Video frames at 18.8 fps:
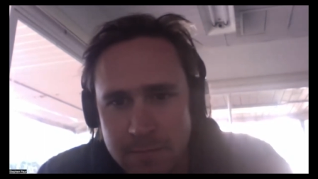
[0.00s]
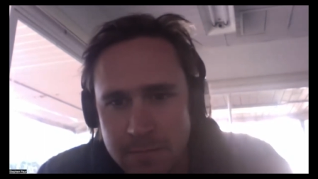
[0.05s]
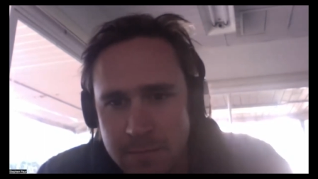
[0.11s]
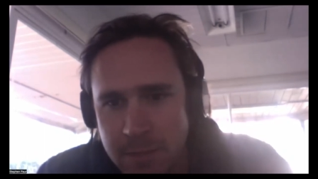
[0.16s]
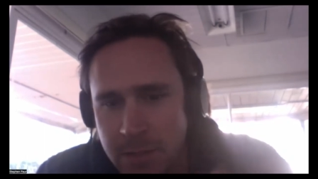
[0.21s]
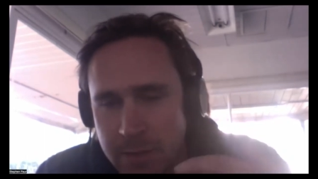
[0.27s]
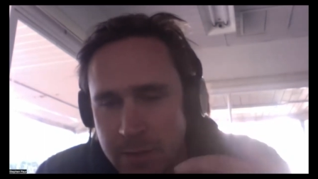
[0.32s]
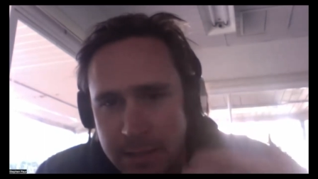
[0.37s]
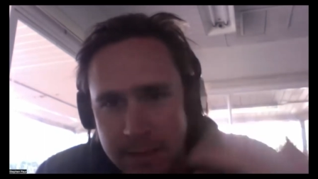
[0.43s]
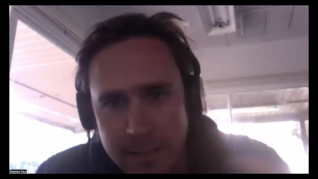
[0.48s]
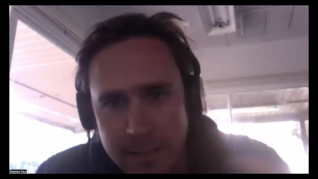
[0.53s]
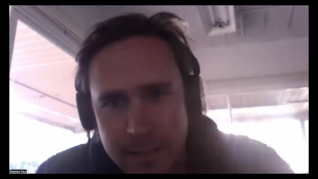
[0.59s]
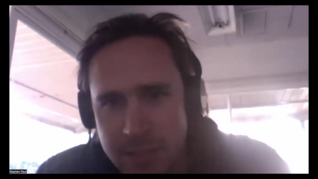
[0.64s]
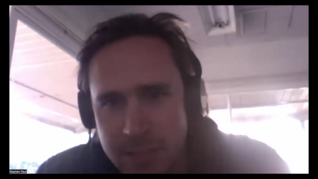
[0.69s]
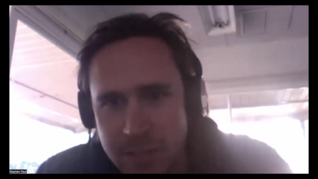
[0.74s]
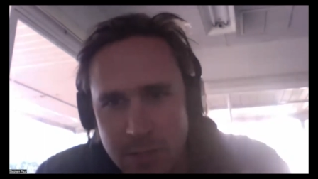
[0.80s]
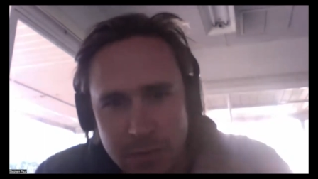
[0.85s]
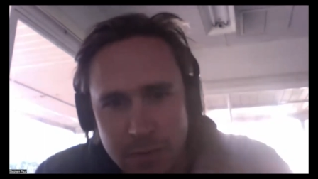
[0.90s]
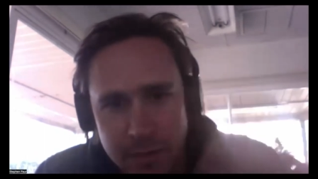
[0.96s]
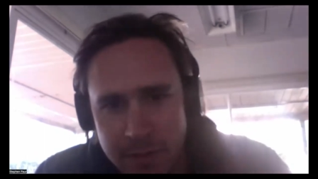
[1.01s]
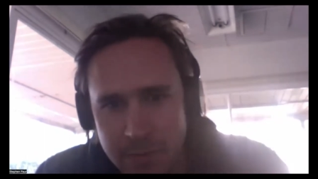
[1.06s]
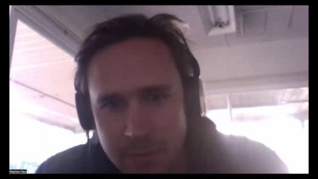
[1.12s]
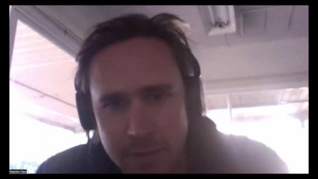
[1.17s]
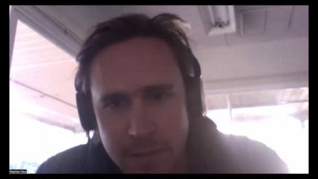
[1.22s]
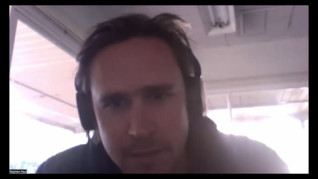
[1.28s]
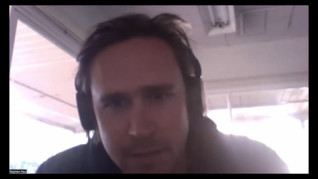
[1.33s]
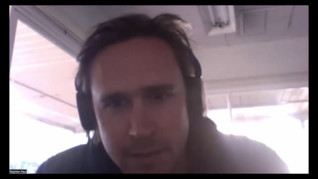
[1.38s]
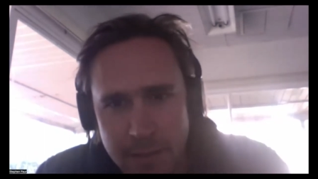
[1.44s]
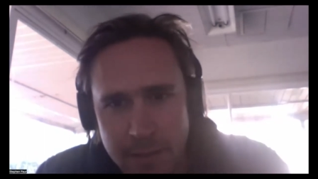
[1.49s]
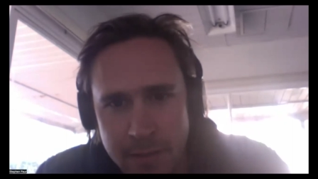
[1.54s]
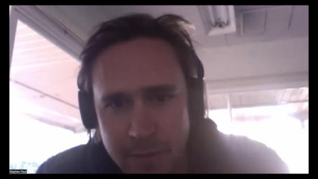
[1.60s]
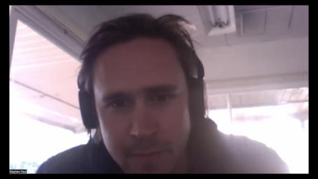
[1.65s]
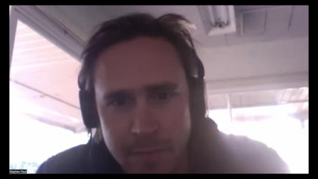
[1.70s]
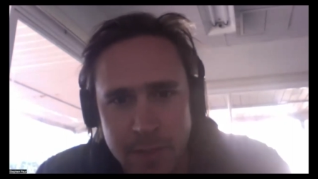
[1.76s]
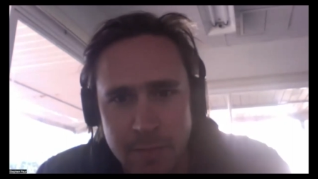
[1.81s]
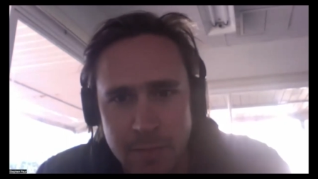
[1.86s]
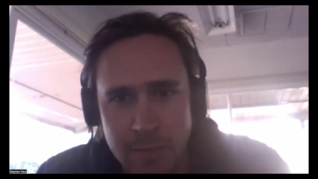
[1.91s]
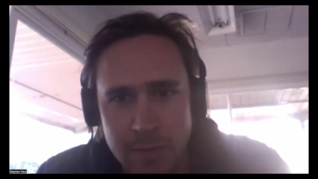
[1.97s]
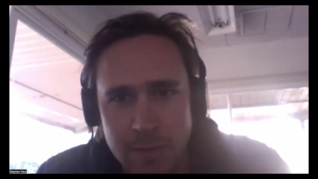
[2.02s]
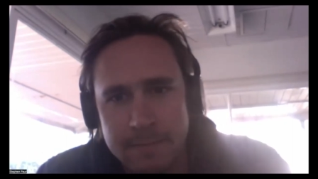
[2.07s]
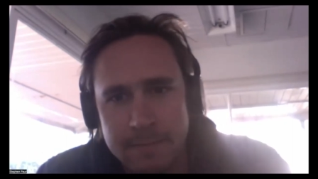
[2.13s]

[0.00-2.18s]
you know at least two or three other people.